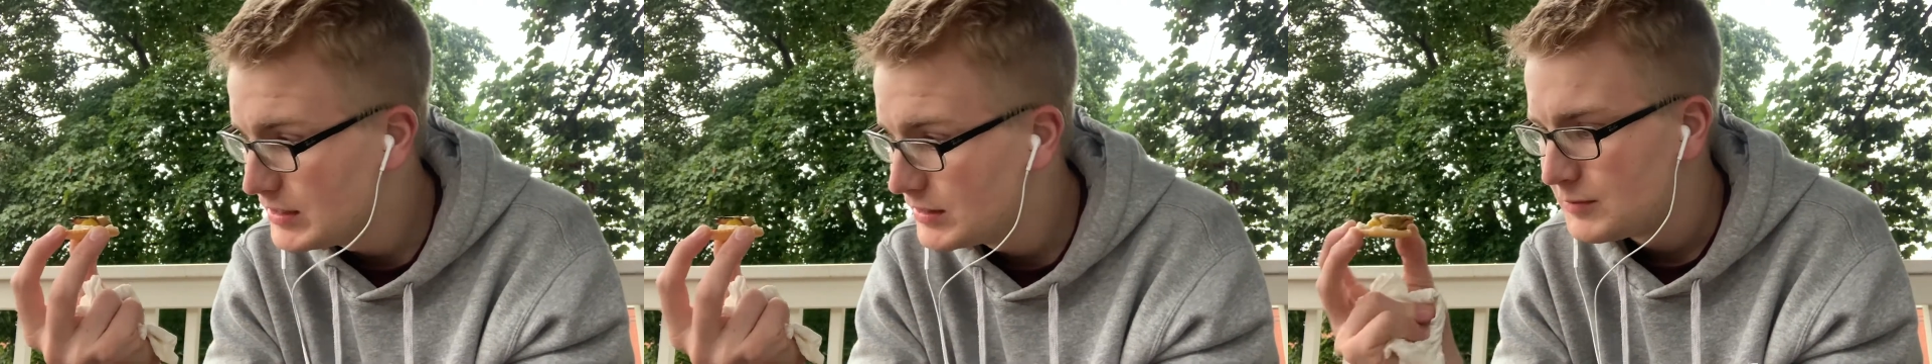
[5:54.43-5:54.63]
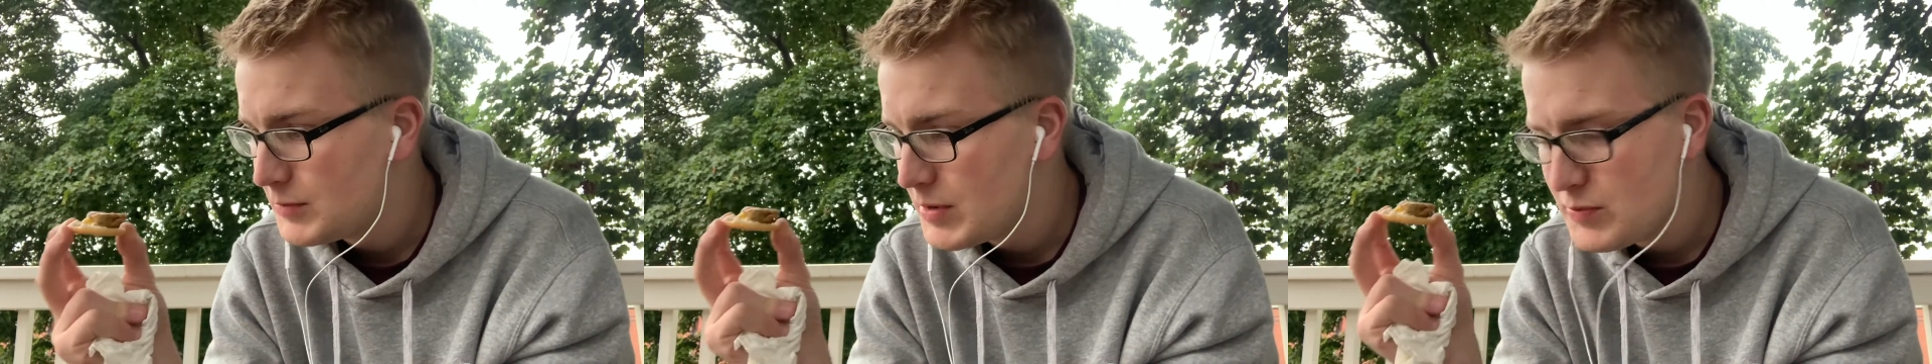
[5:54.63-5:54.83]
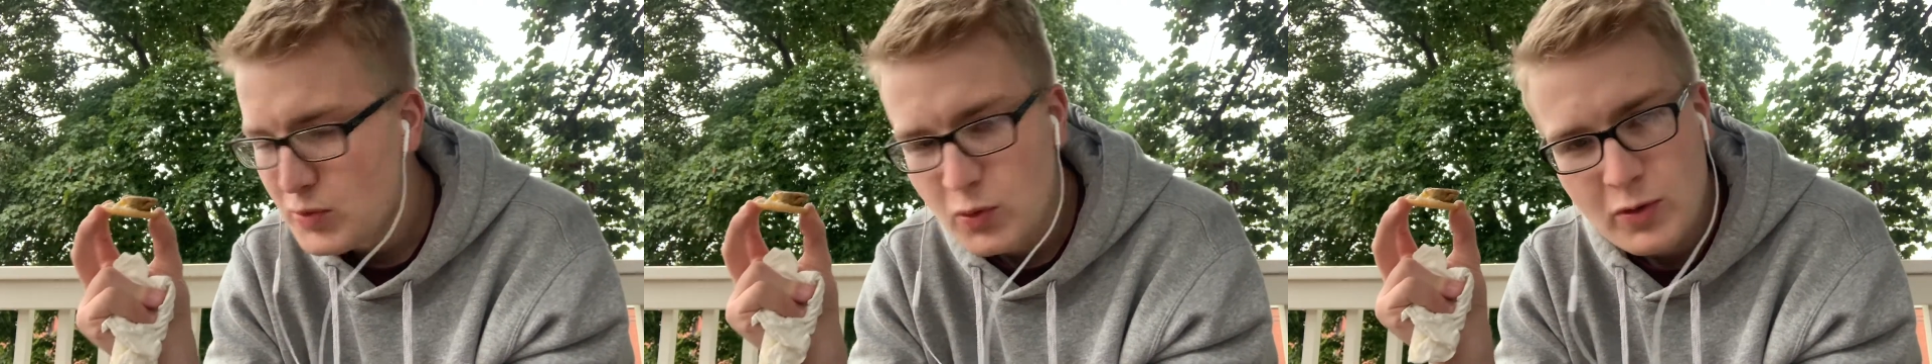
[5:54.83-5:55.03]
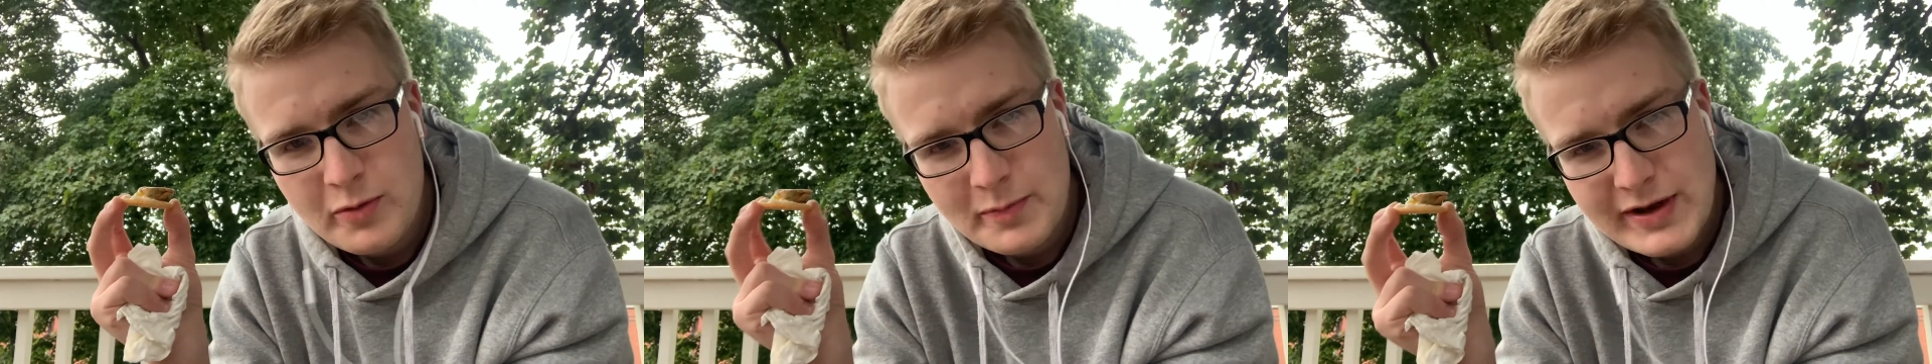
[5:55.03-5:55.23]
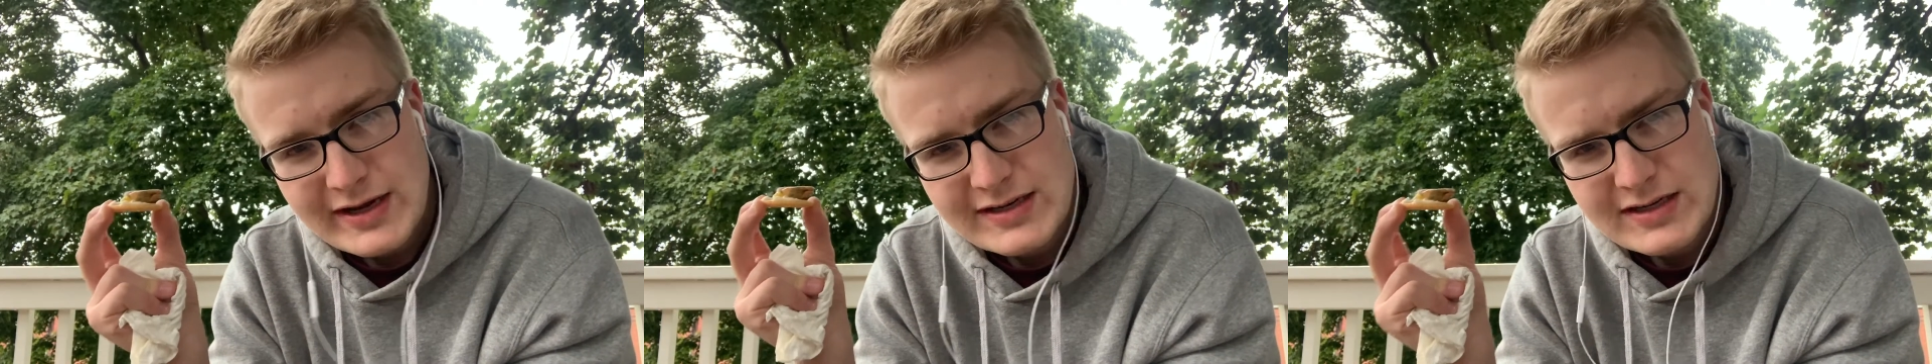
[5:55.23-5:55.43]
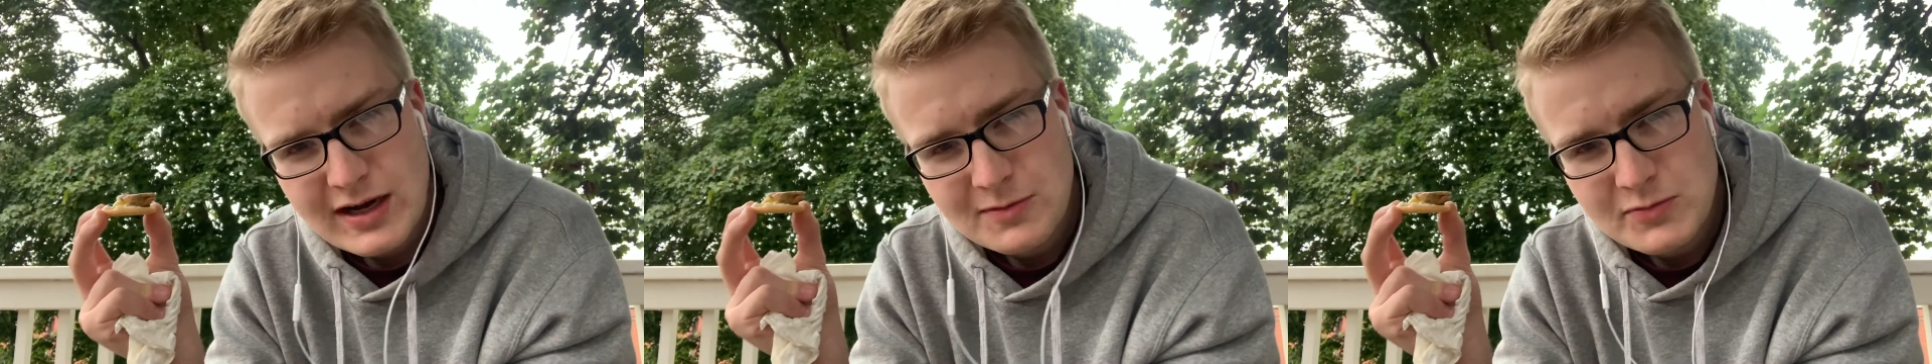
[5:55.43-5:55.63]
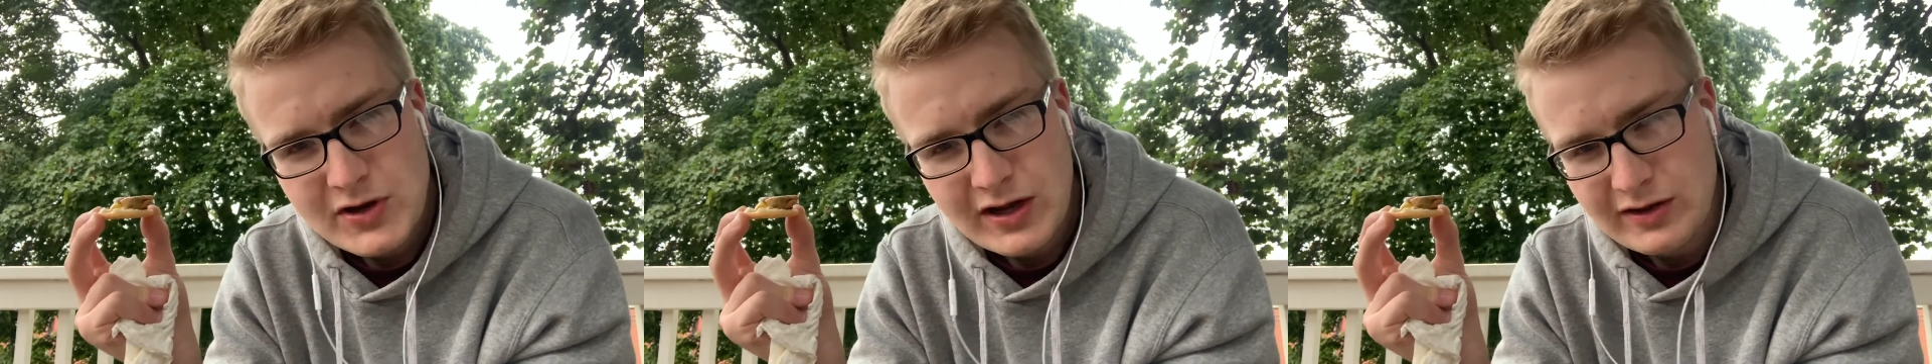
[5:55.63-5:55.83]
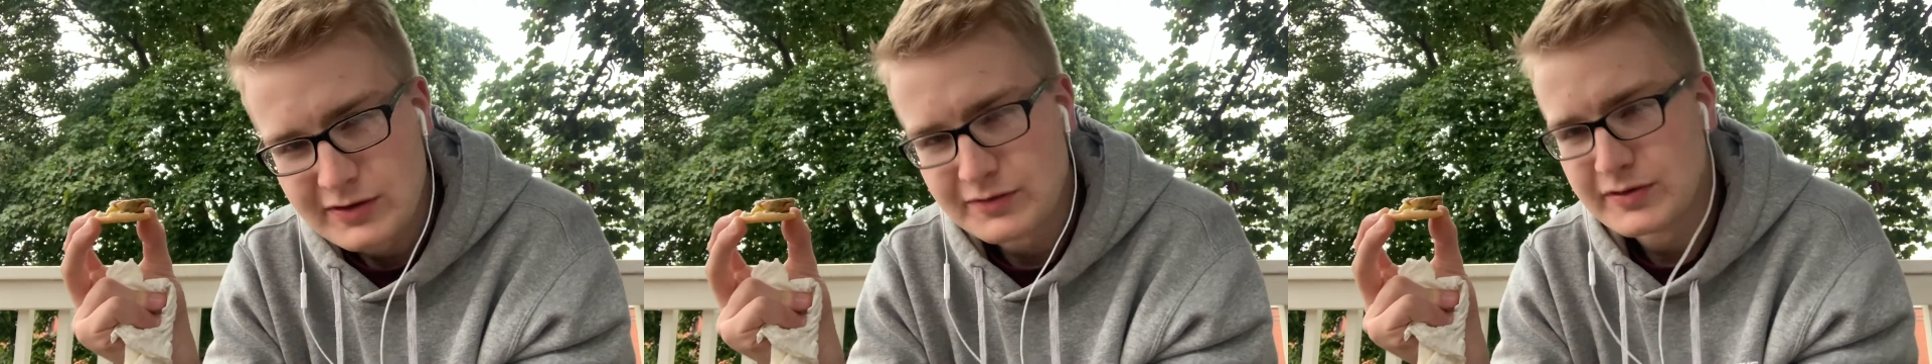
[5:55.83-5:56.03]
People will pay top
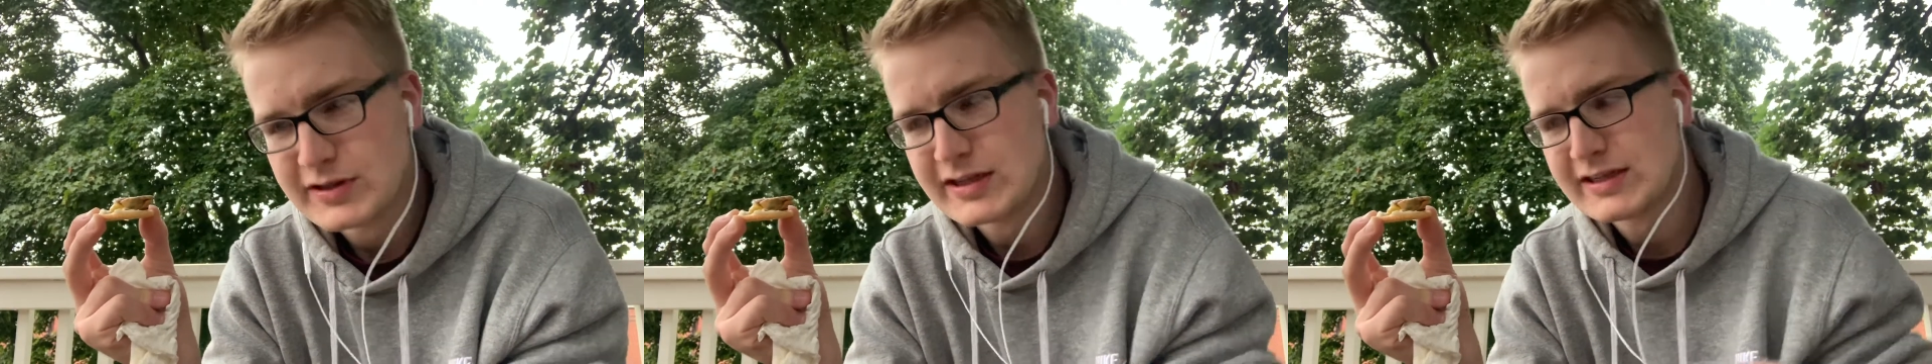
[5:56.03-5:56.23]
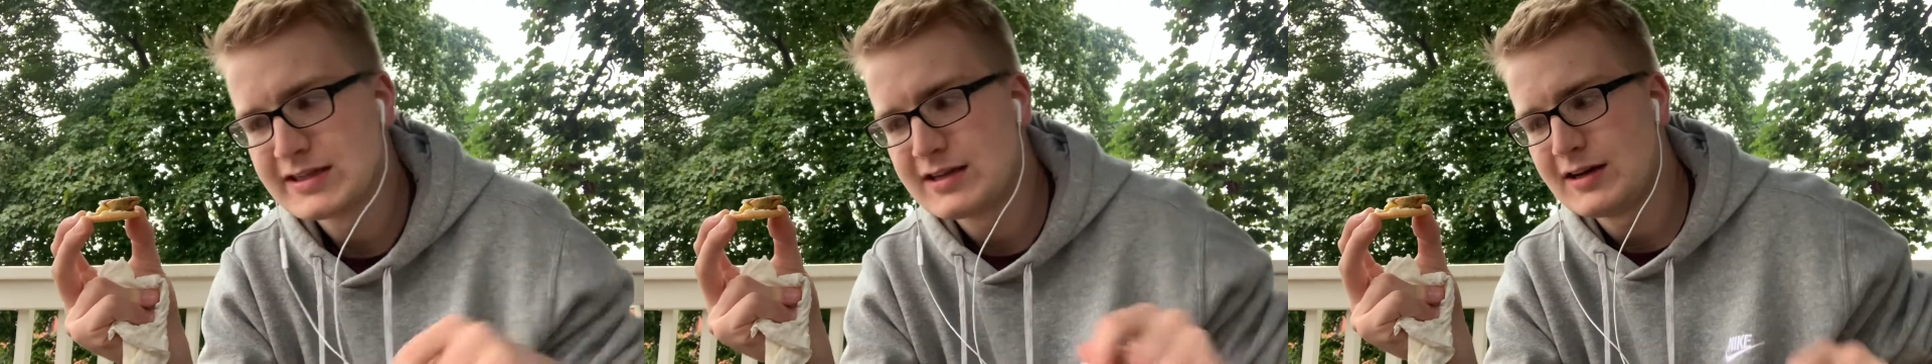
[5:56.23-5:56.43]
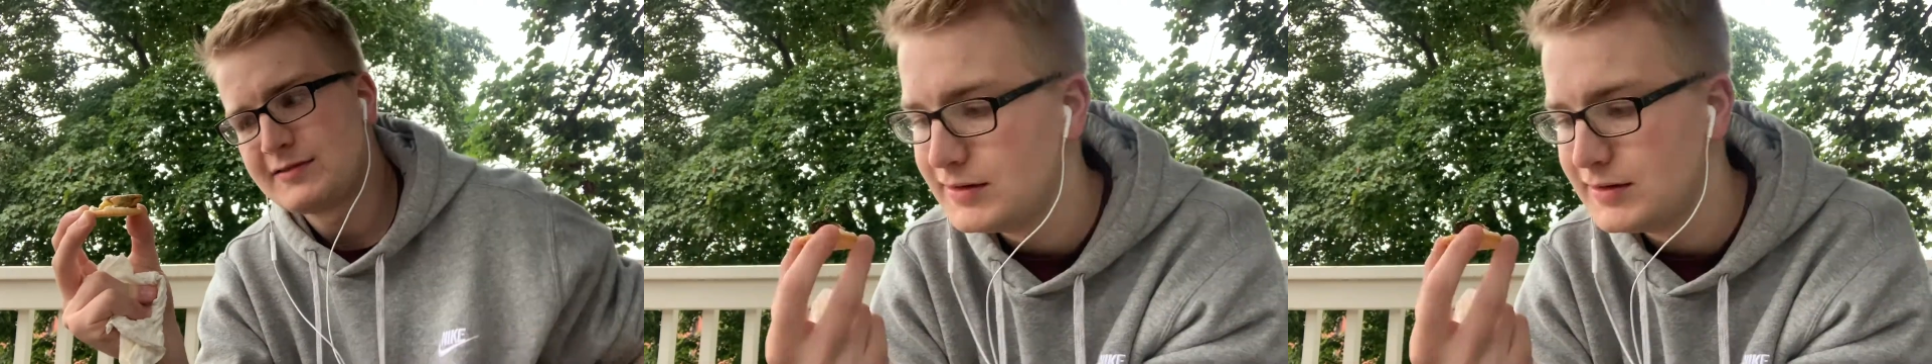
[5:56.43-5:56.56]
dollar for this stuff.